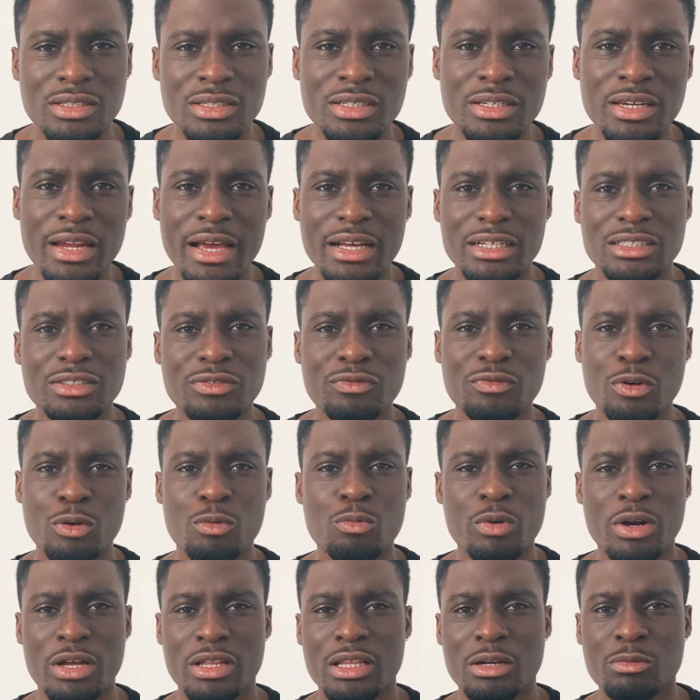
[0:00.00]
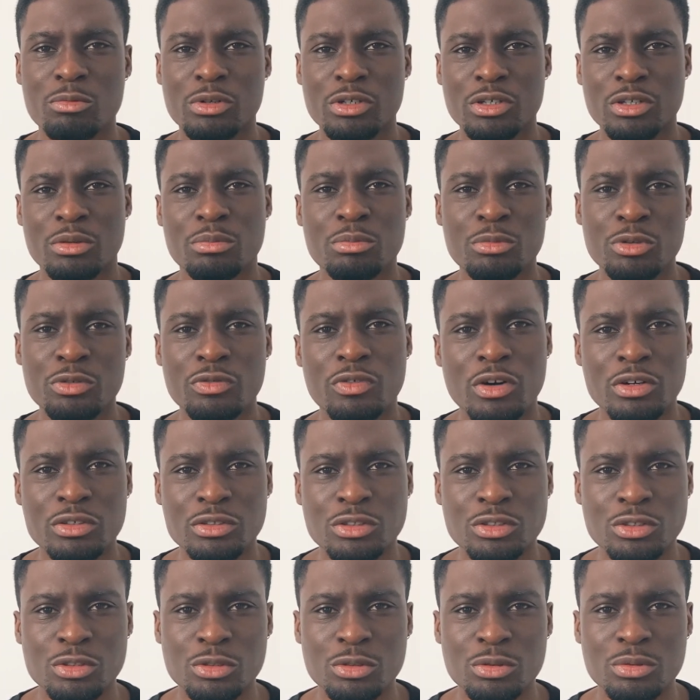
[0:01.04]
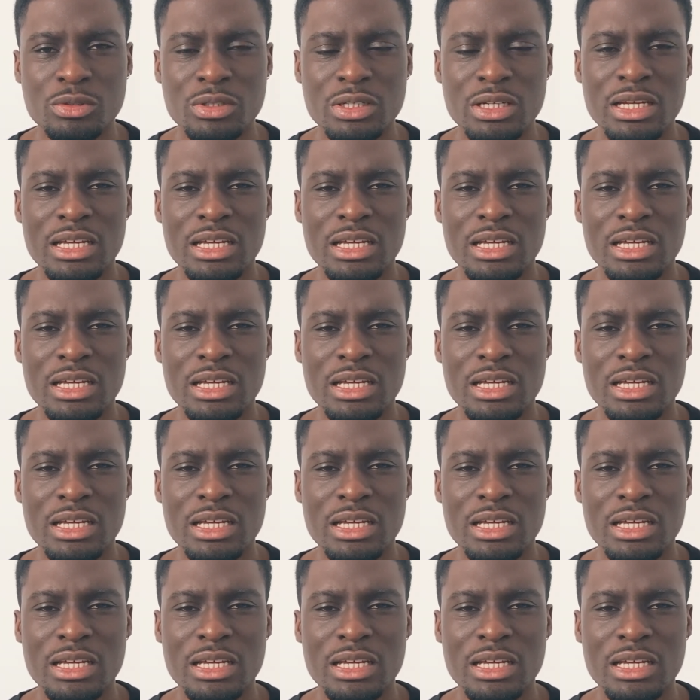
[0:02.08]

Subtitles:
next footwear that we're going to move on to